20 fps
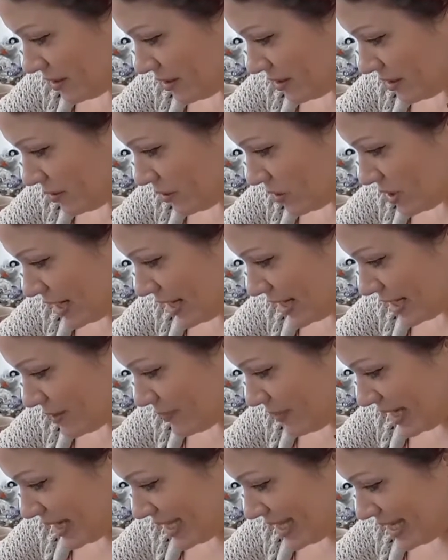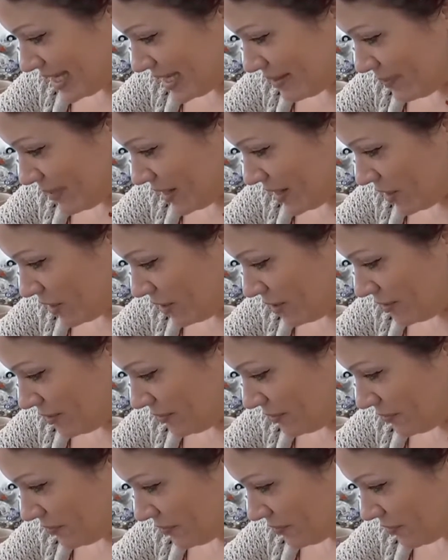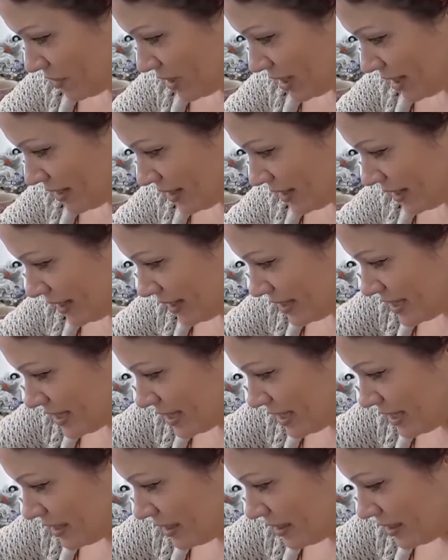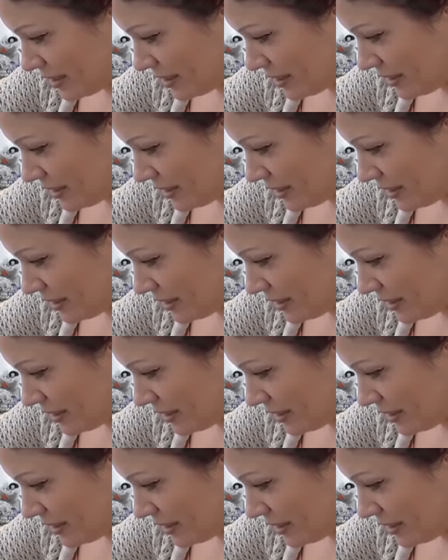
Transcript: Wasn't expecting to be on. Right, can't see anything